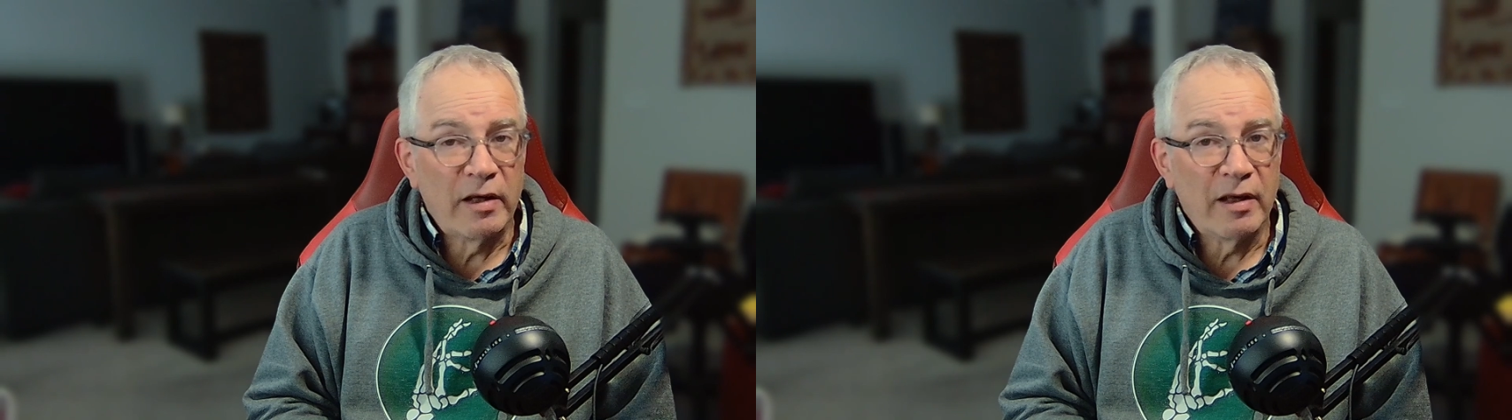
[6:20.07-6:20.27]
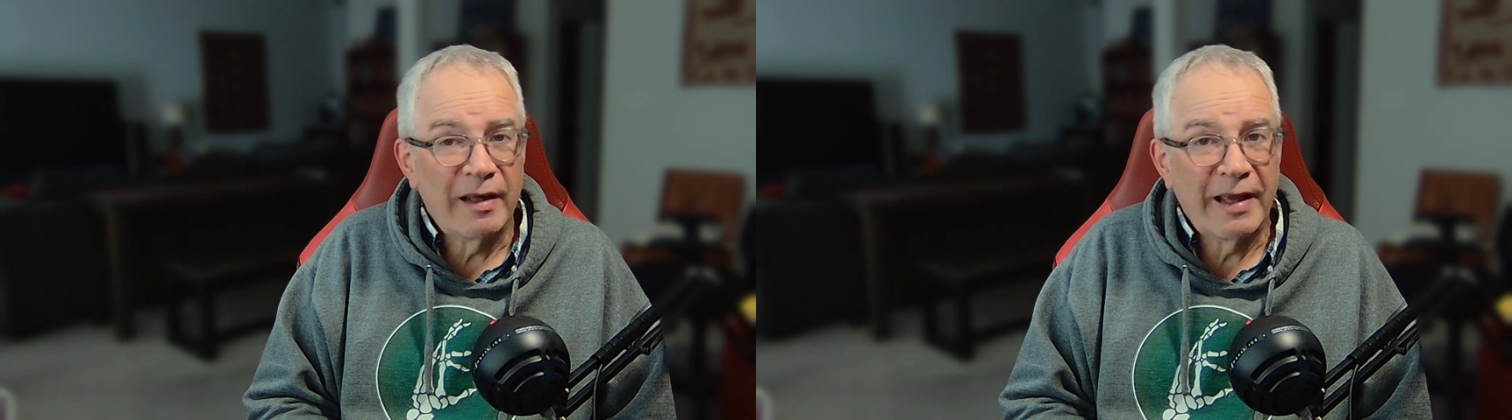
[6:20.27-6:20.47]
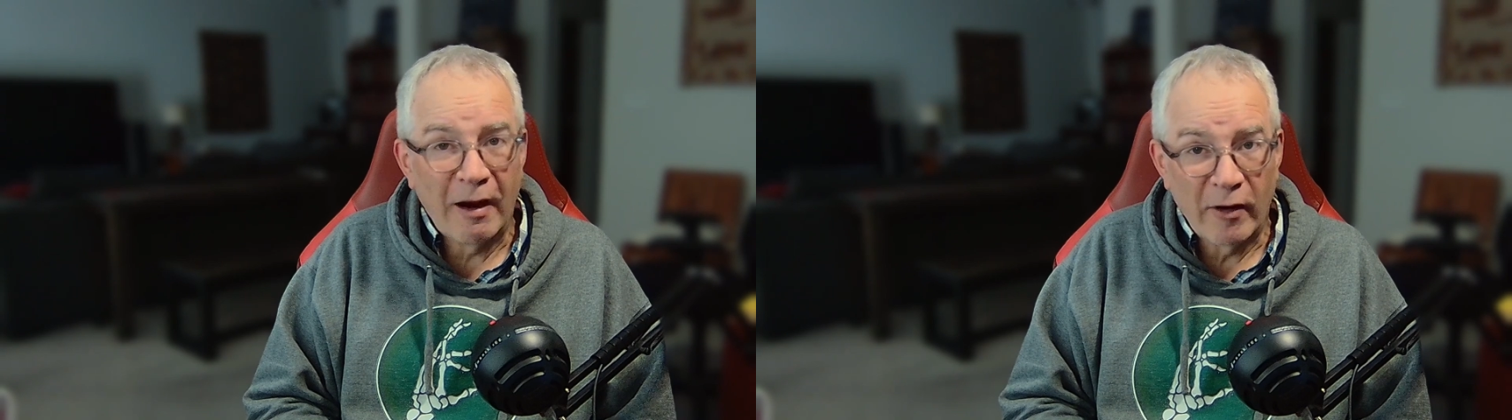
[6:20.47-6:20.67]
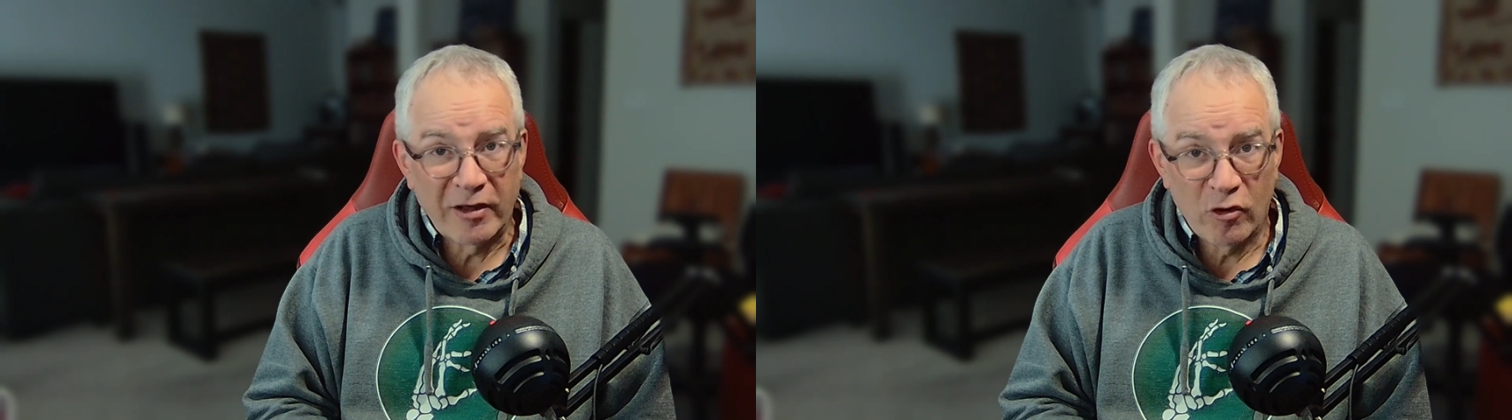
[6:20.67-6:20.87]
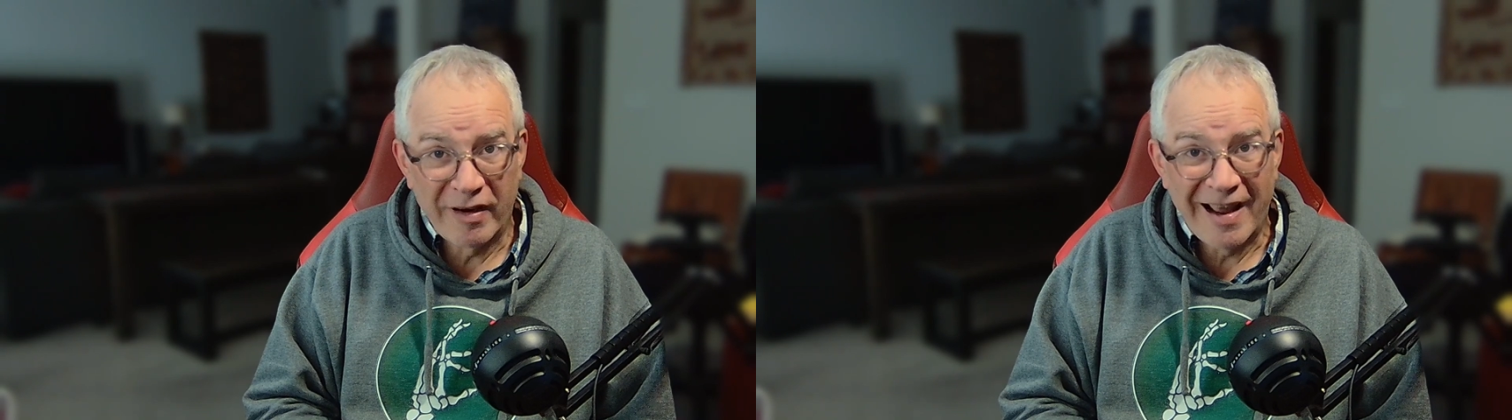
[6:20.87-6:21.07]
a
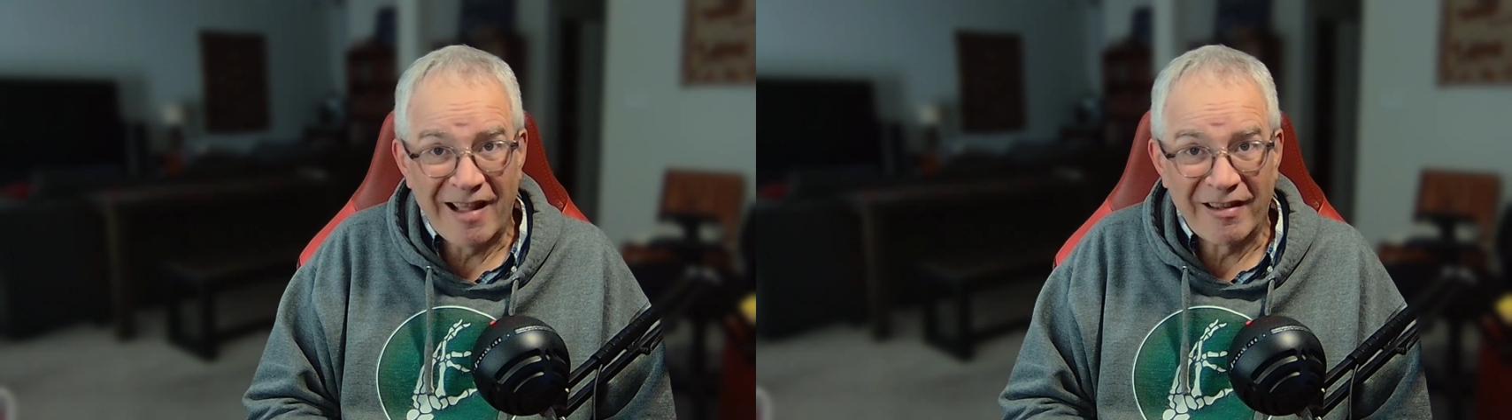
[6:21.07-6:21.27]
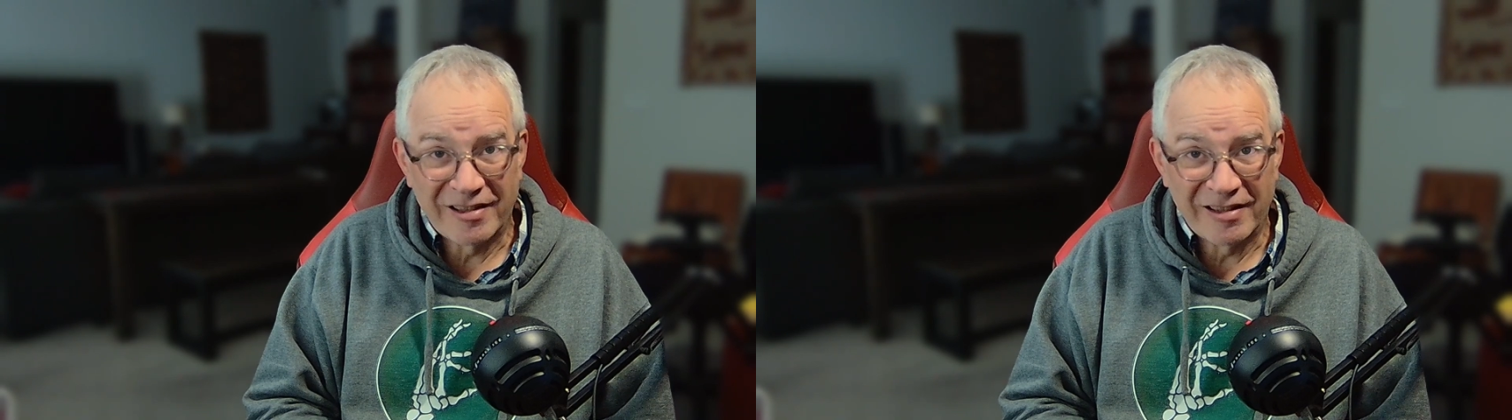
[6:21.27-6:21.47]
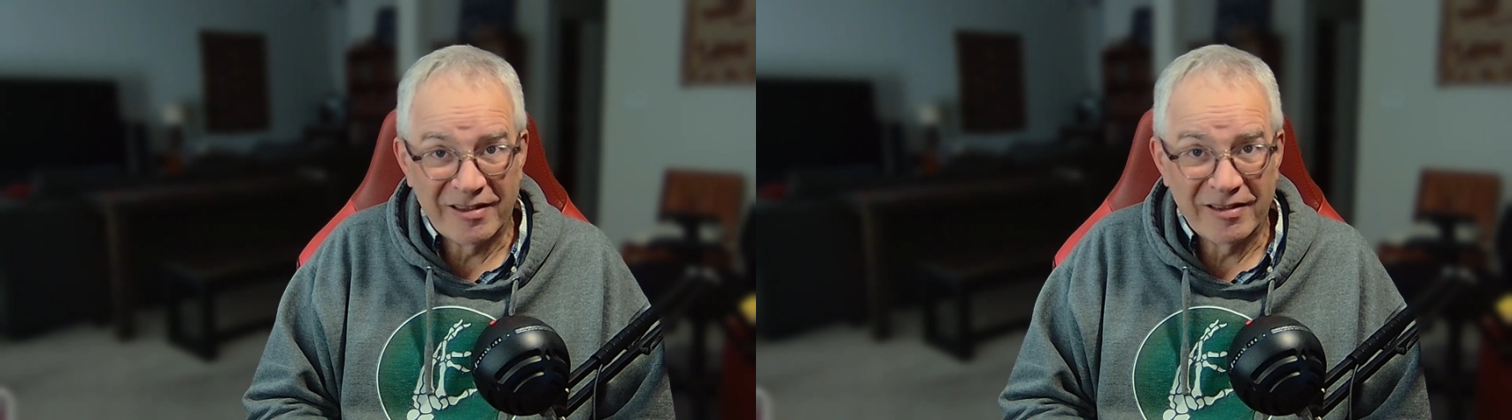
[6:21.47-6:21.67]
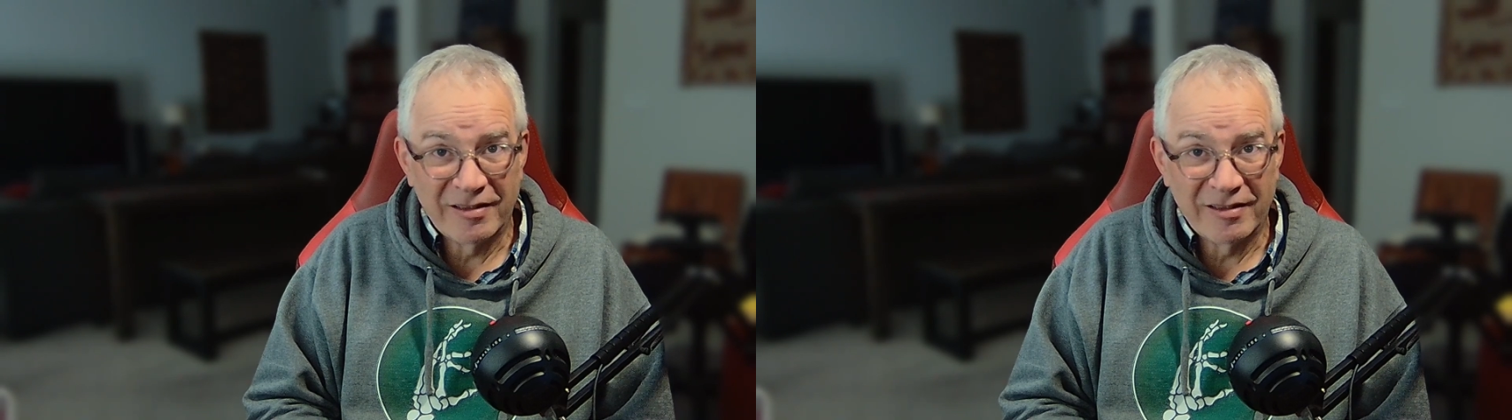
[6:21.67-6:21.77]
character analysis.